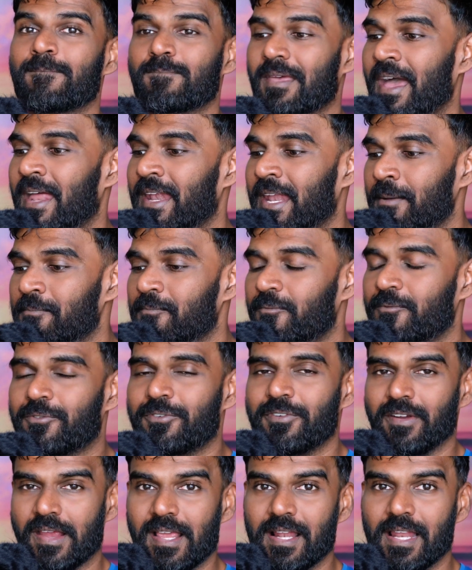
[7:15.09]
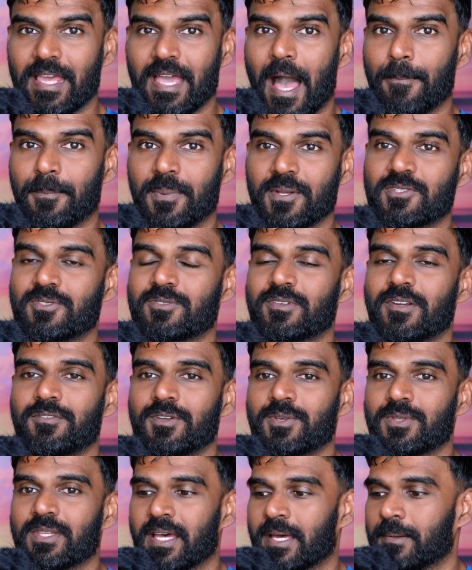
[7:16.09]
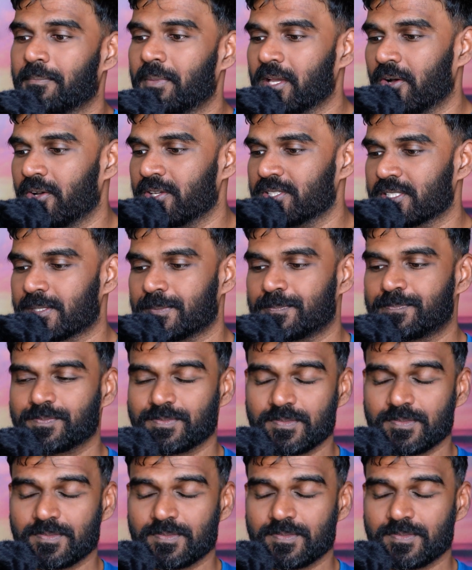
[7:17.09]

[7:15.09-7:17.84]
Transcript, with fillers: and I'm really happy to review that because